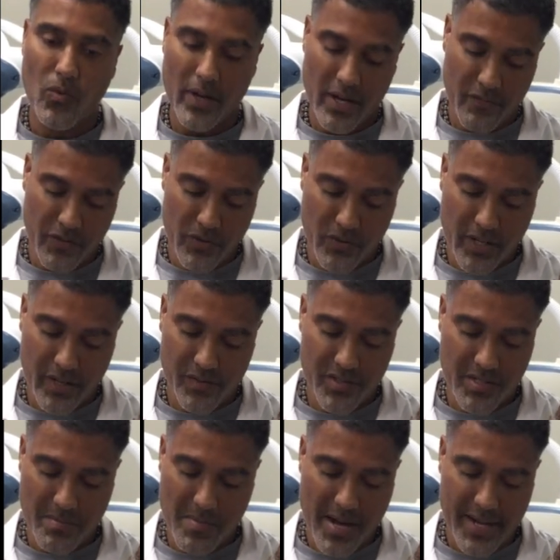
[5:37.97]
if you give
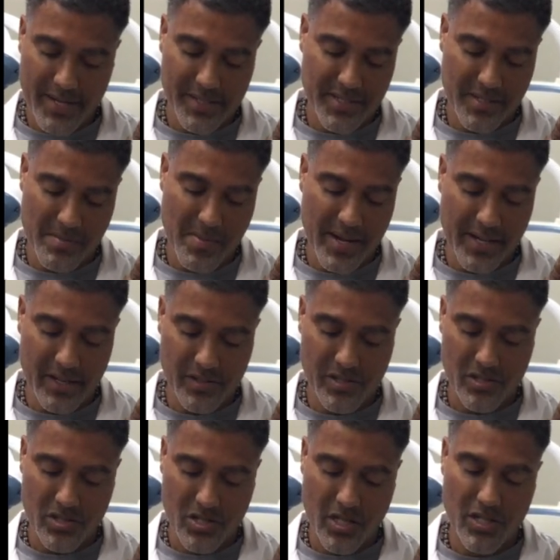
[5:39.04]
somebody somebody
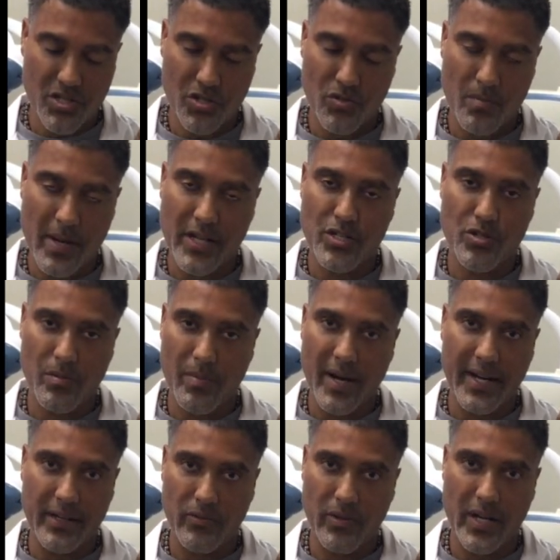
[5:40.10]
else's tissue, makes your
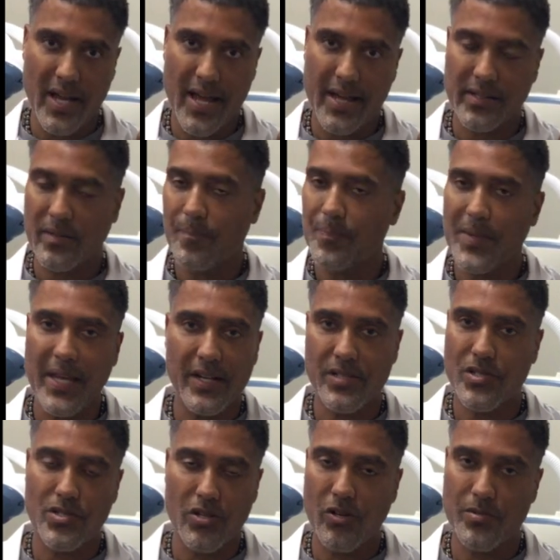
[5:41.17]
body react.
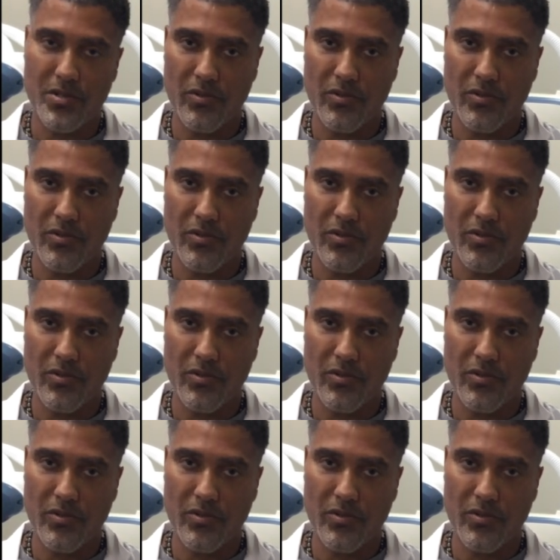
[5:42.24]
Exosomes